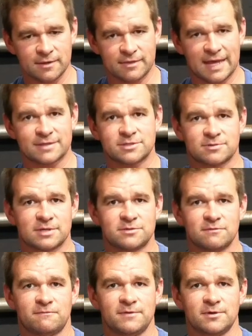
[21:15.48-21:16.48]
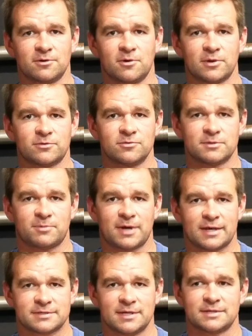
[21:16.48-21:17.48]
That stress you feel going through the
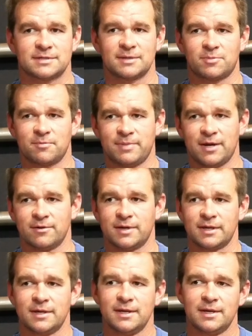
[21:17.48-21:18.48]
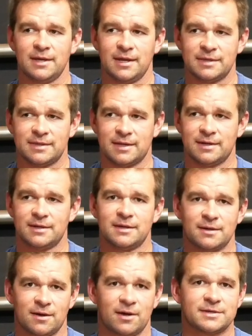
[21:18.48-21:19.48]
process and preparing, and then
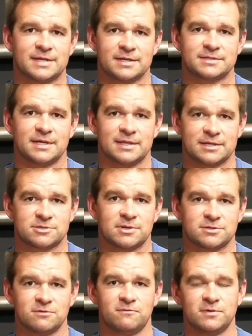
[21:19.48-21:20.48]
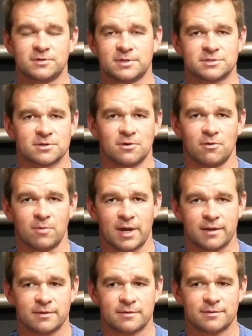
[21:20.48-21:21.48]
on test day, that stress you feel doesn't go
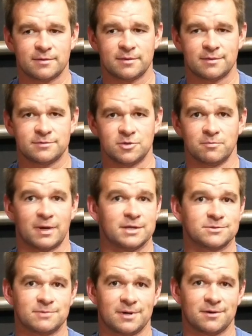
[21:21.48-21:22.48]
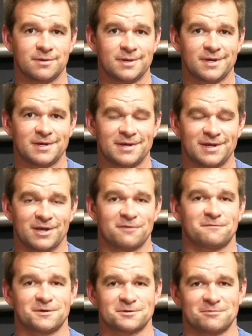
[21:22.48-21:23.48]
away. So you might as well get your
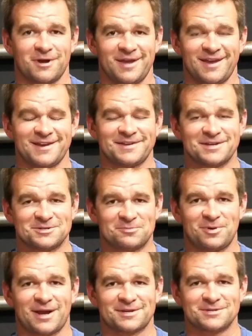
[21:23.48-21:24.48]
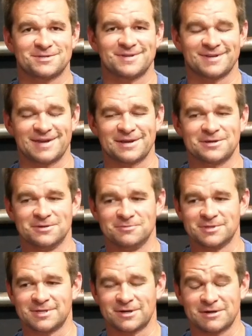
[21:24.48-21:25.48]
first run at it and get your practice and get good
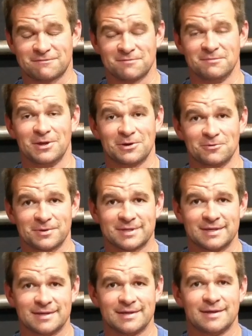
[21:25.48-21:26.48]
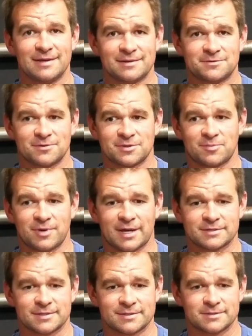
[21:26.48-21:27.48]
with it or get familiar with it during the
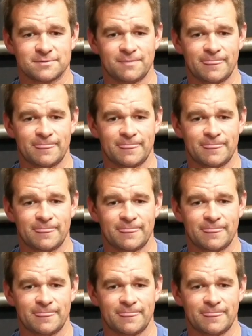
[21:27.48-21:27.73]
process.